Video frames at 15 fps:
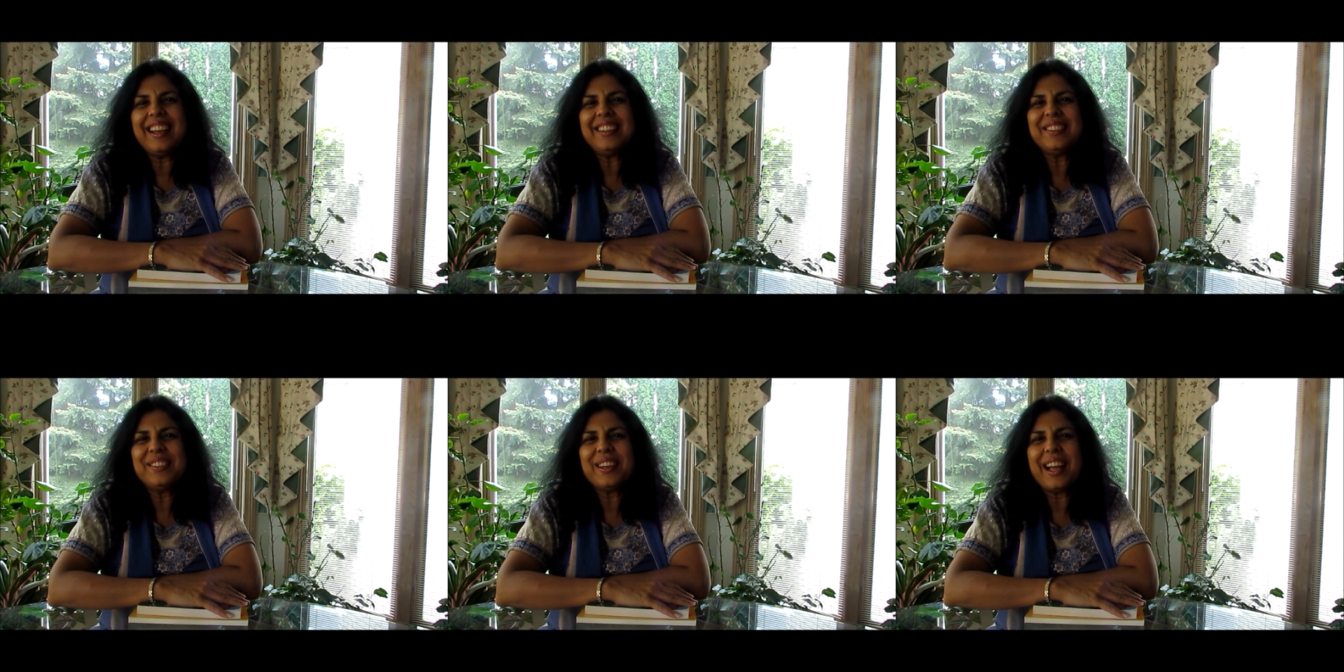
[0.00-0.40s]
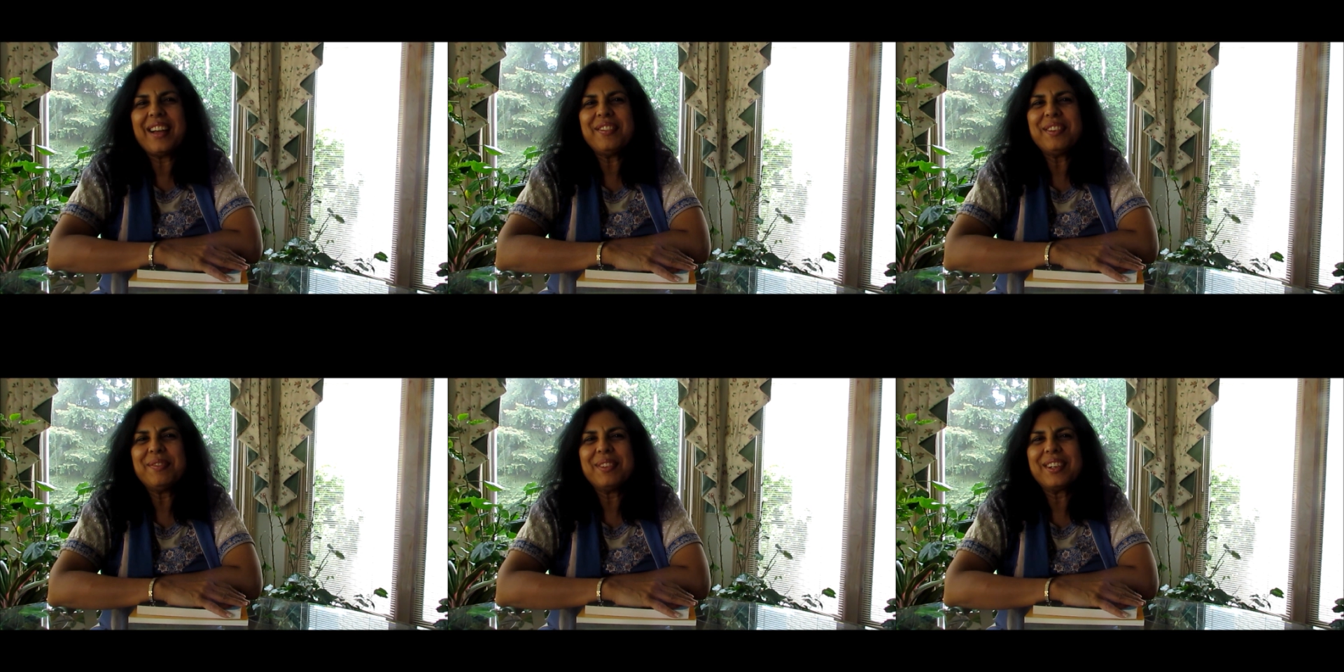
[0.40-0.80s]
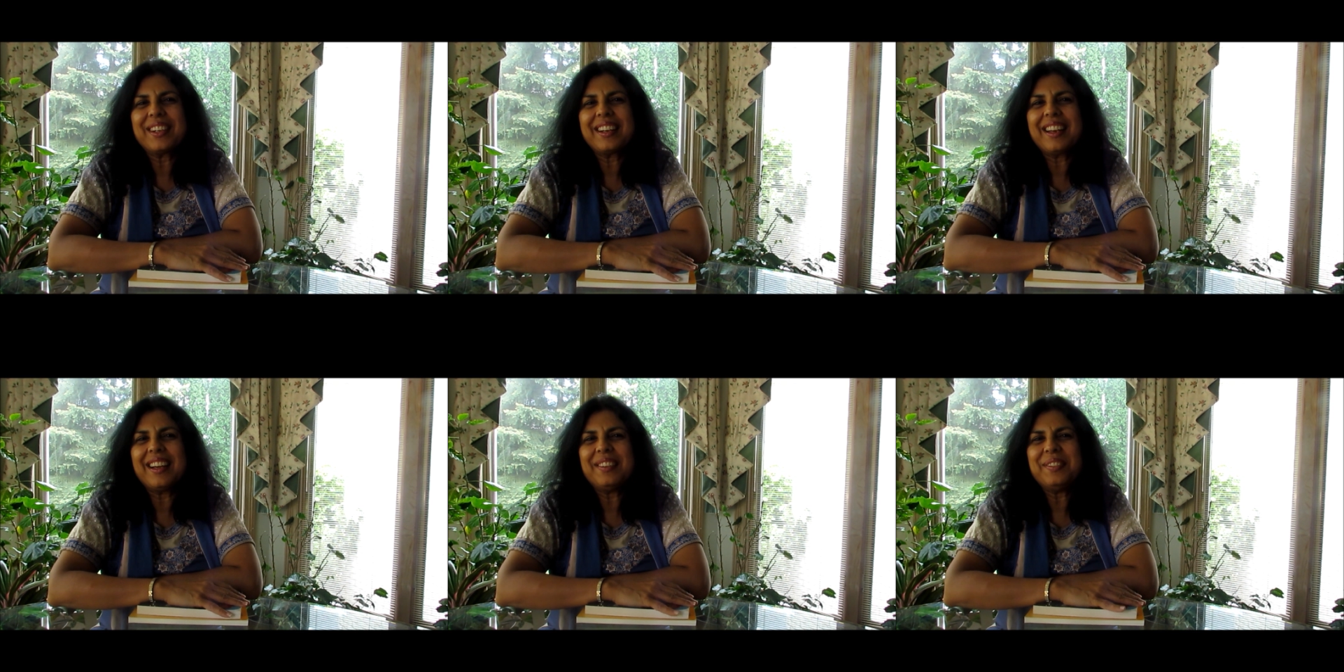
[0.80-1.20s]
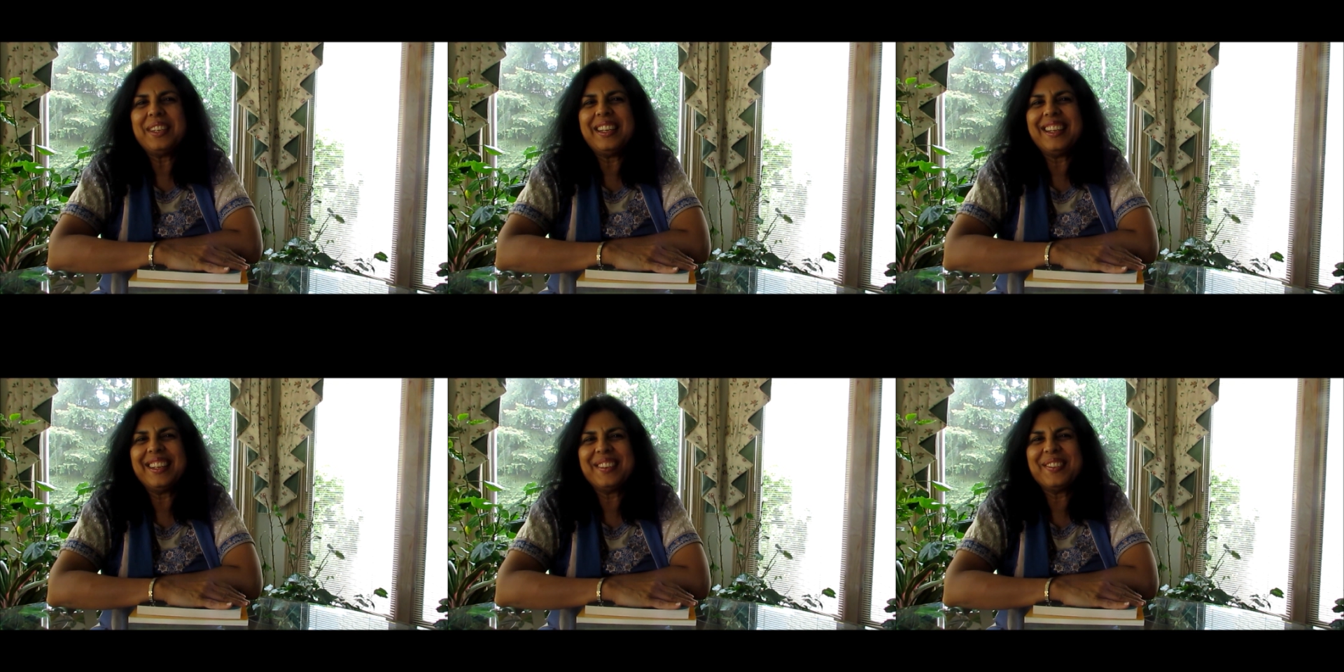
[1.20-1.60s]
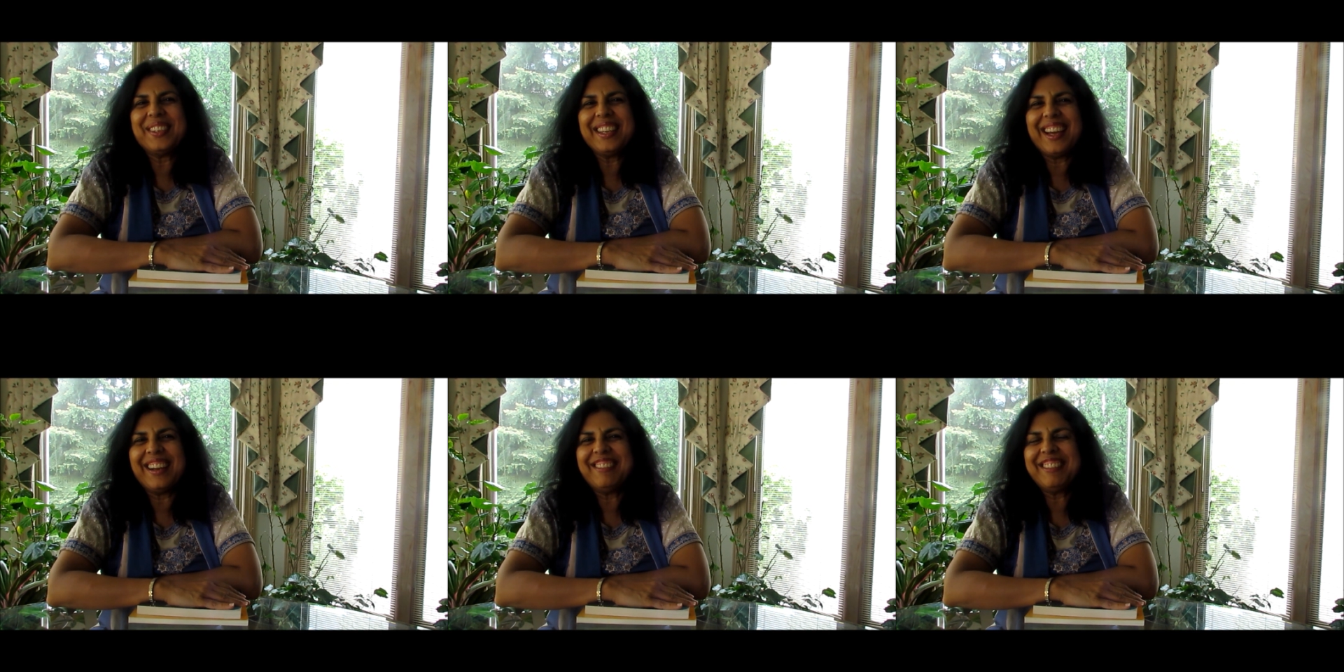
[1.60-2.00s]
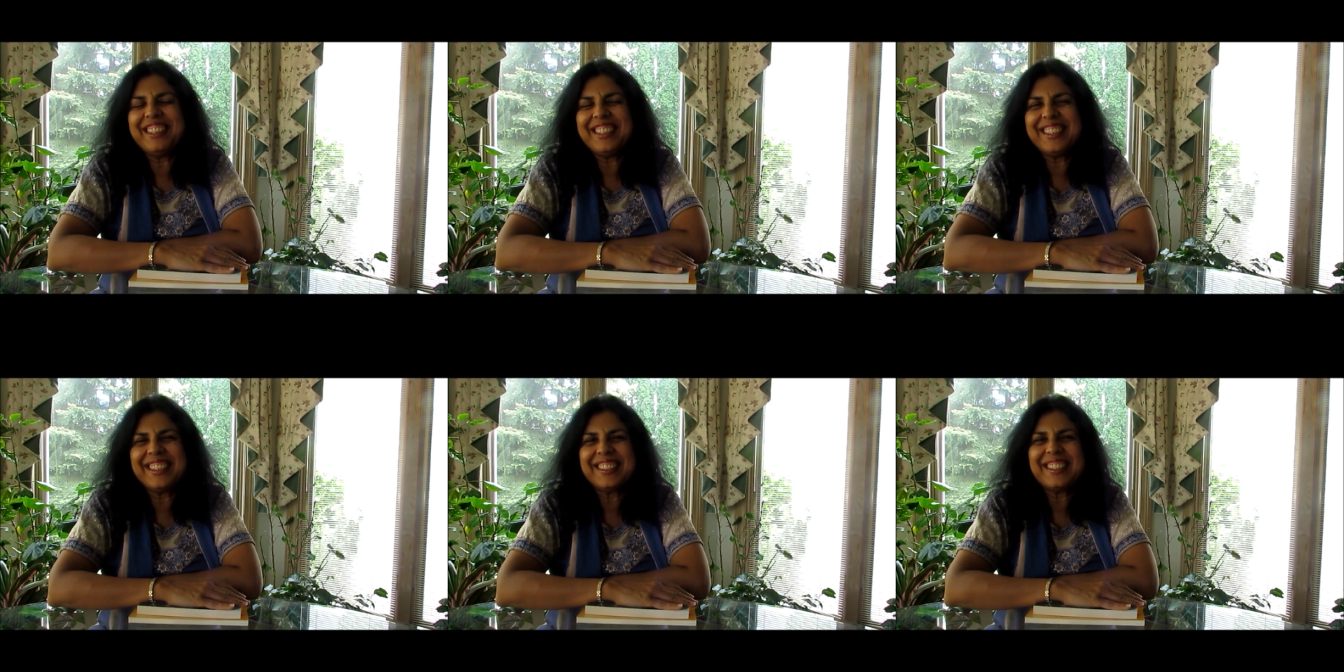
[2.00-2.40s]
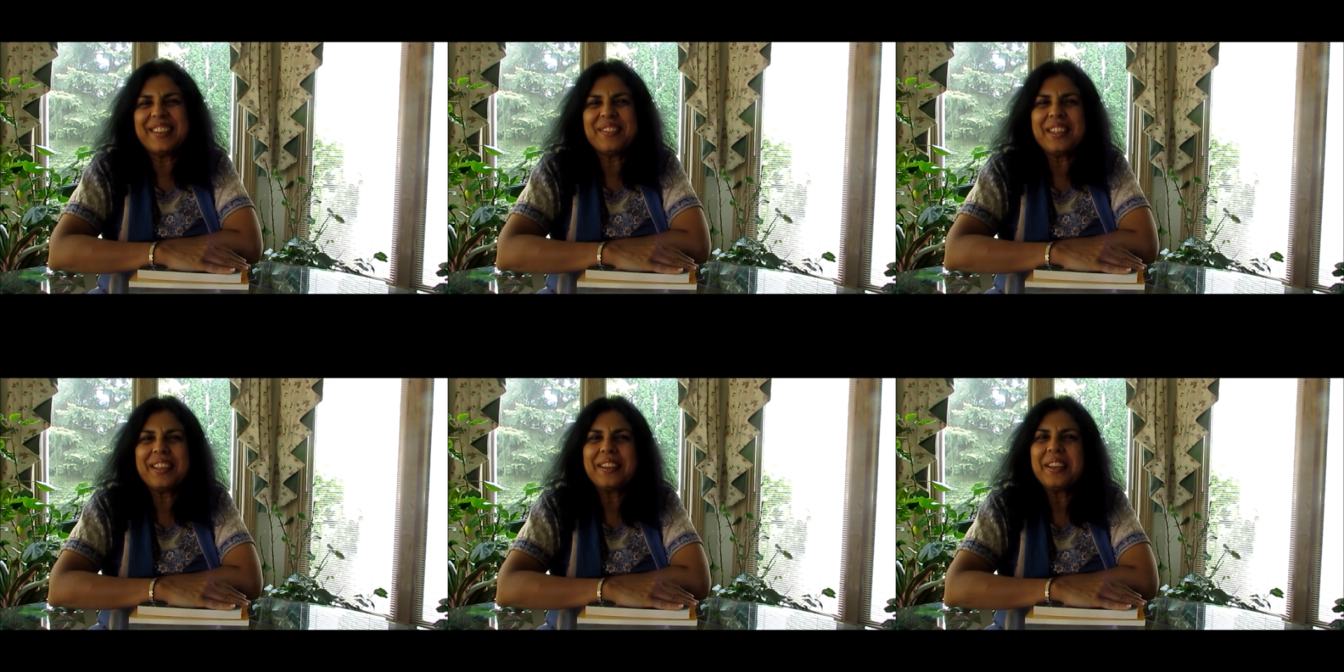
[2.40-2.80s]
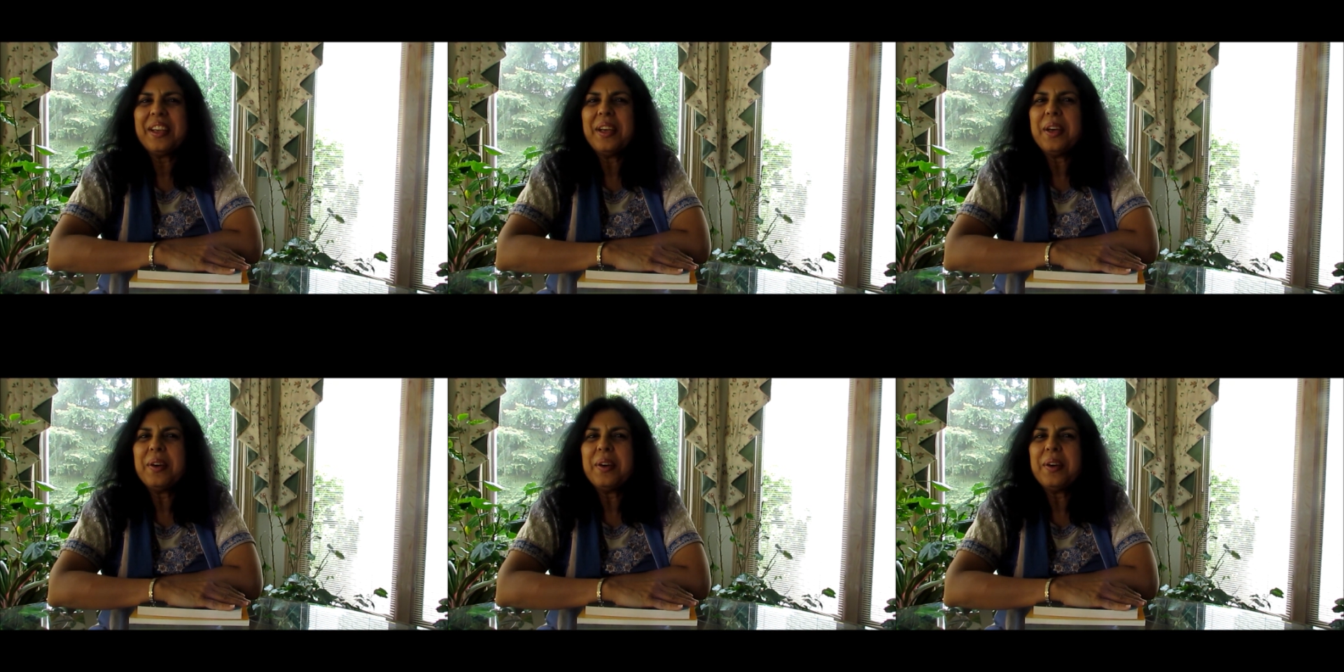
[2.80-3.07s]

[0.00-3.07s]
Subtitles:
I do have a book club and we are reading something.